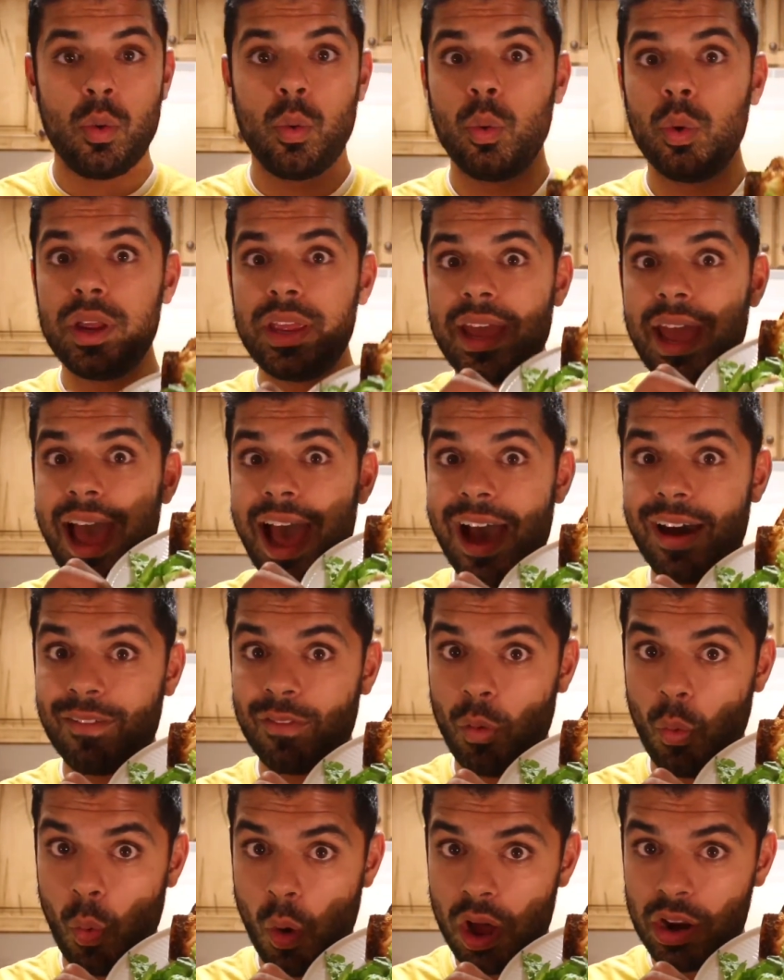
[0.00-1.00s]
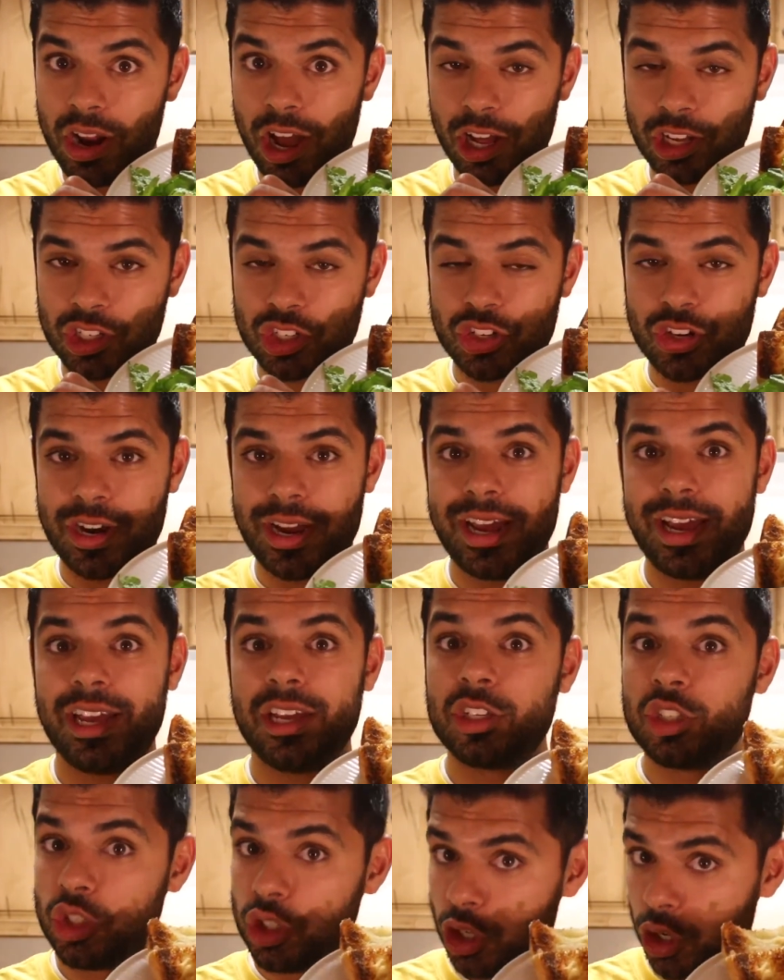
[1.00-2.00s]
We have 1
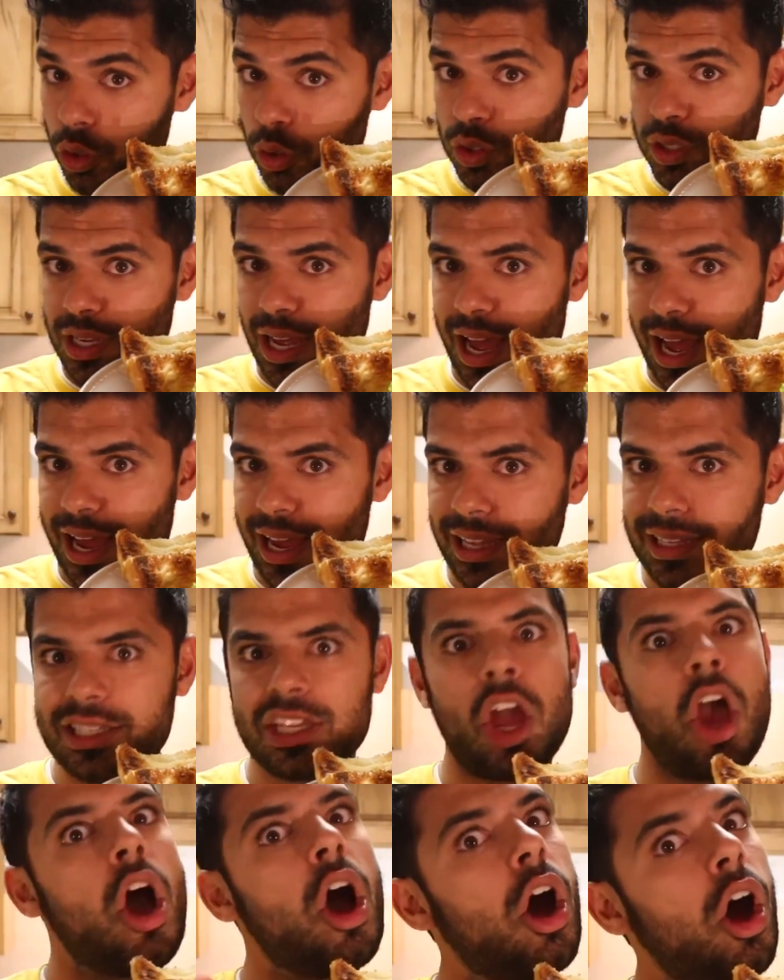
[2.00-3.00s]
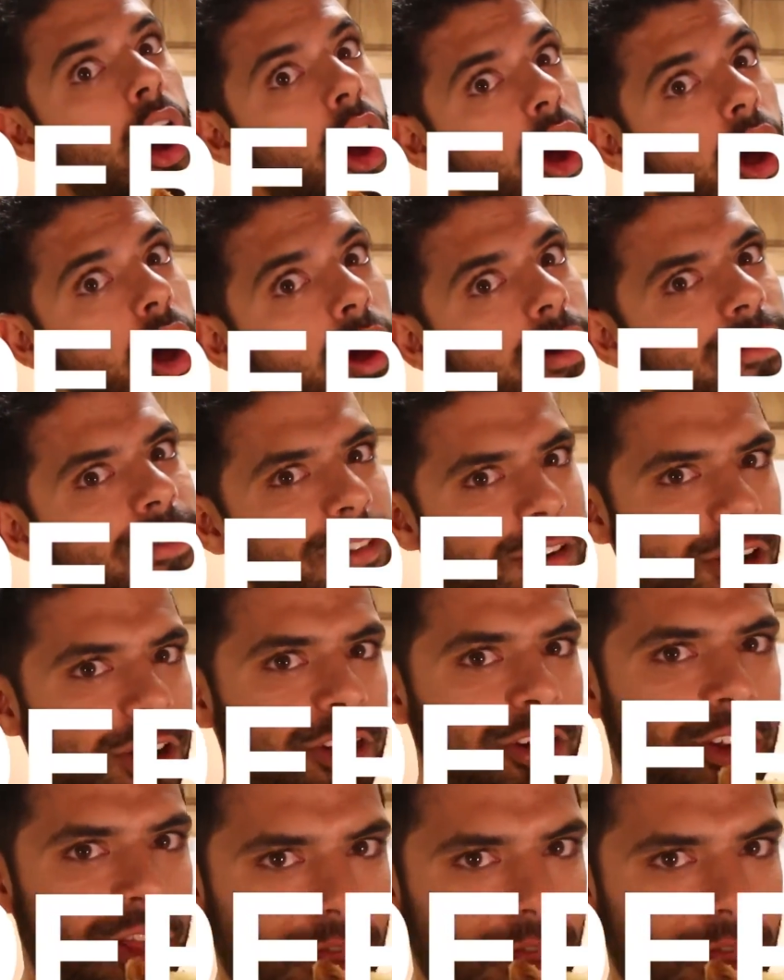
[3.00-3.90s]
entree, 2 sides, all for under